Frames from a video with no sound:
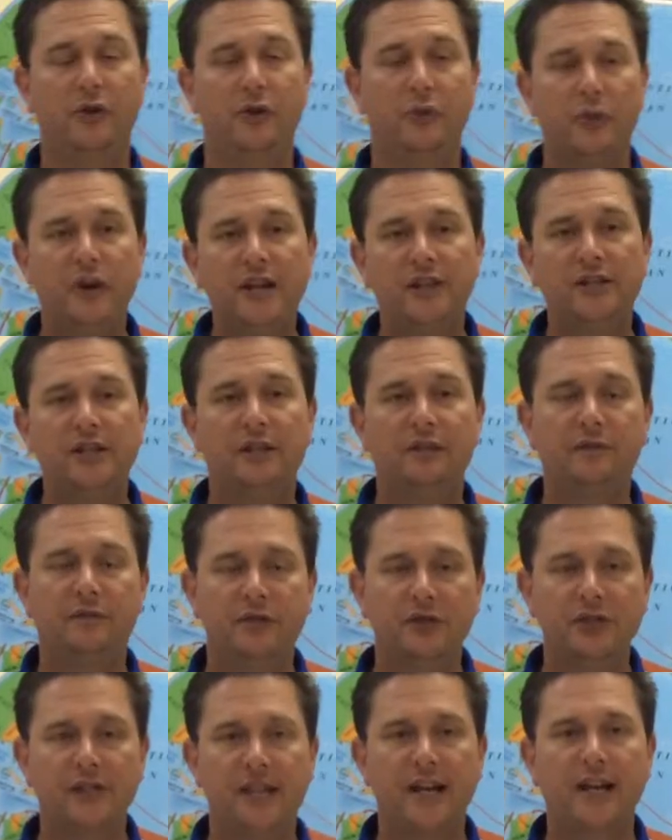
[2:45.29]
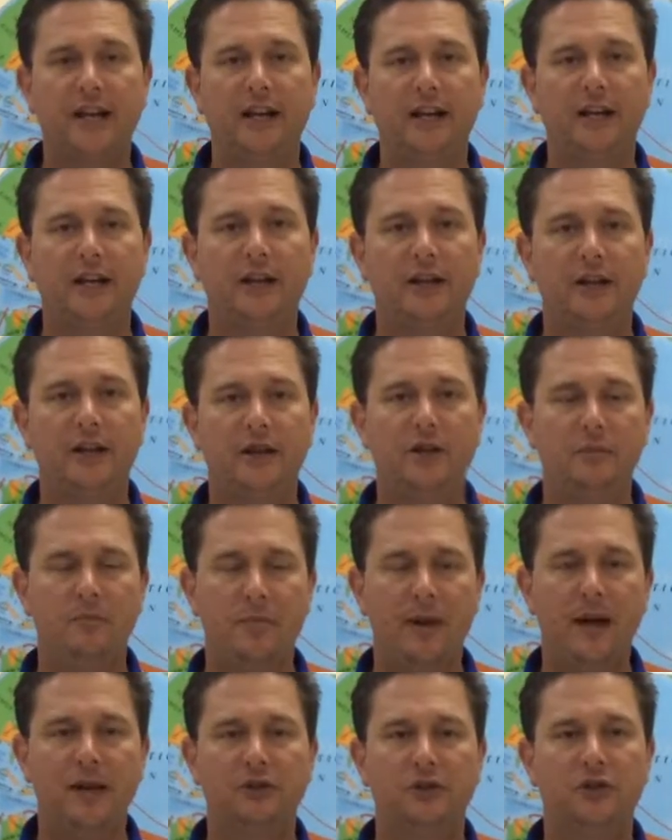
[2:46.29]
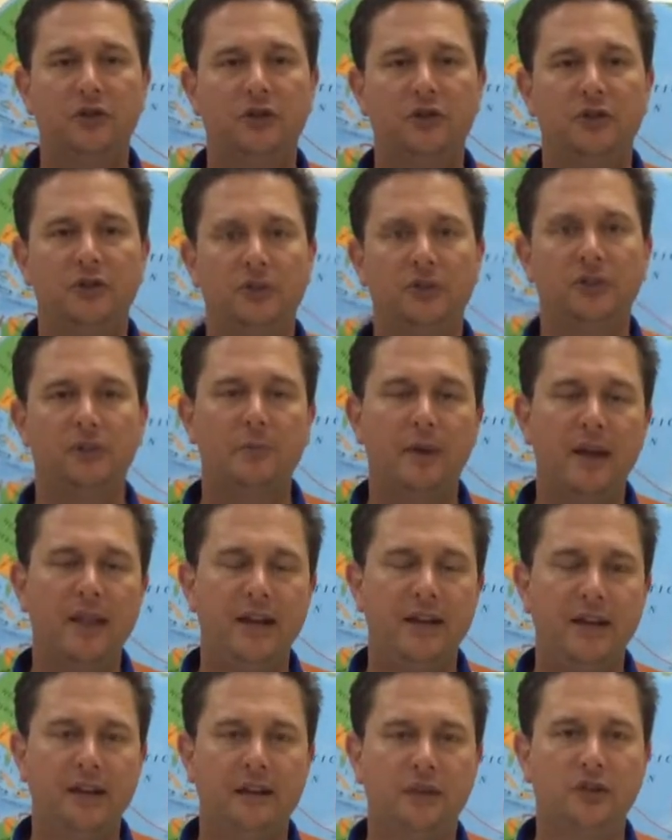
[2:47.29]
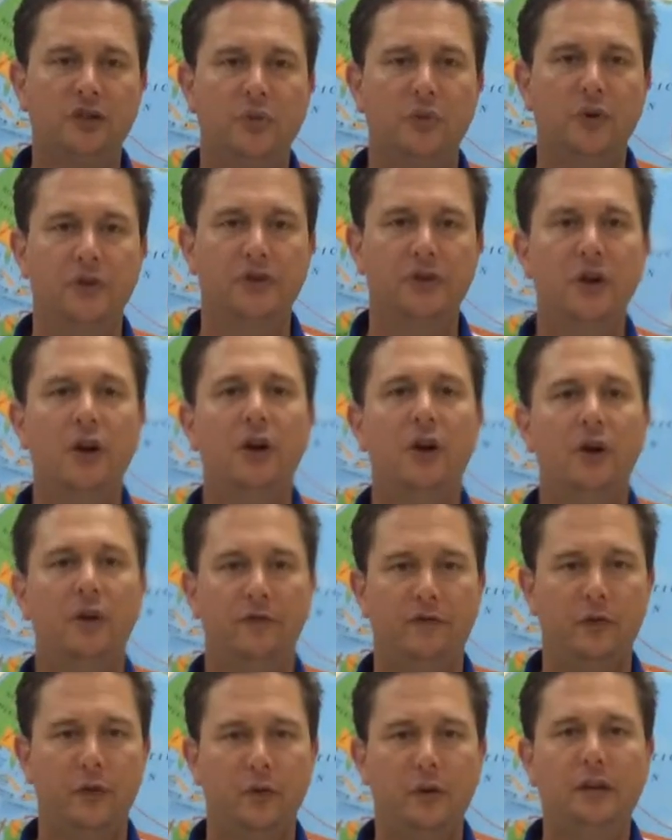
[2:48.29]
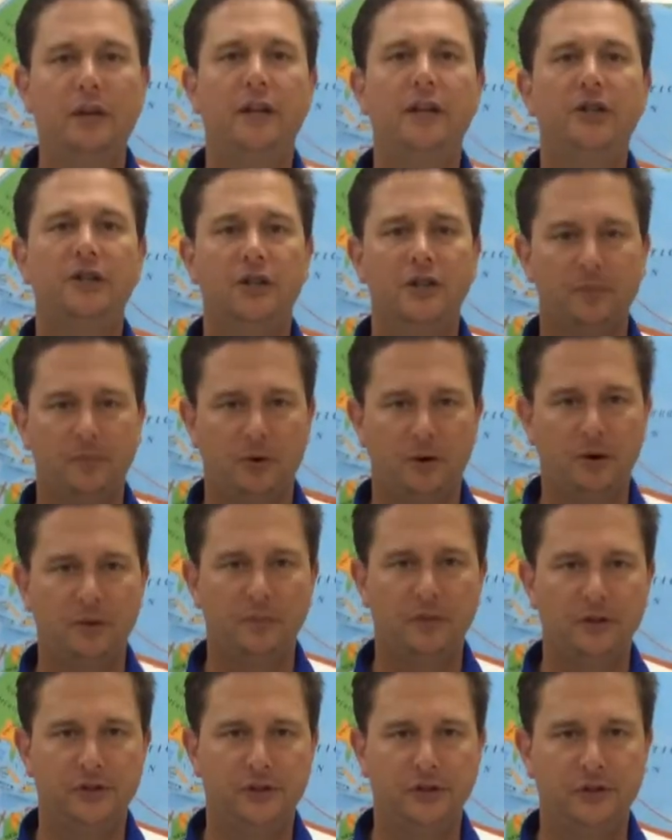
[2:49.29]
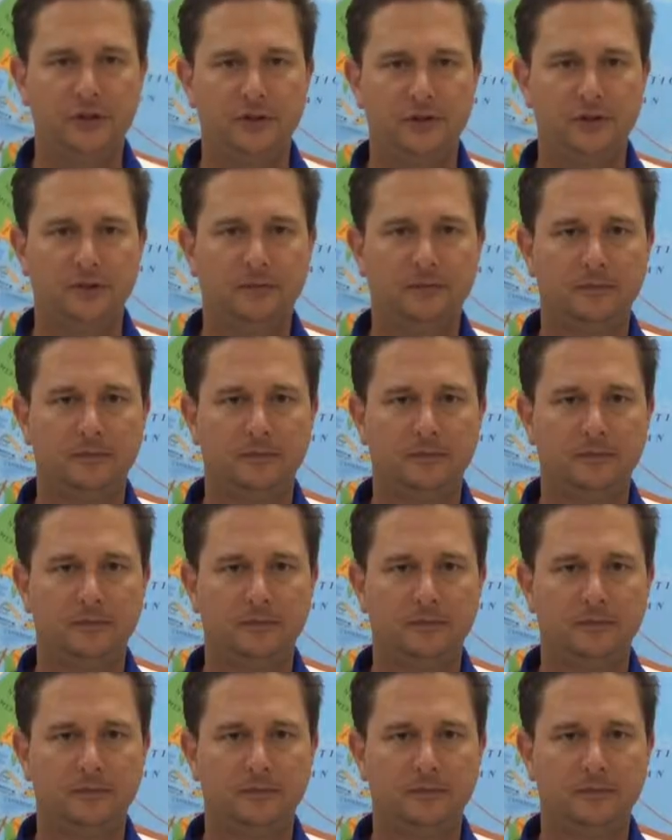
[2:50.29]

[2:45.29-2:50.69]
the reason for settling in Massachusetts by the English was for religious purposes.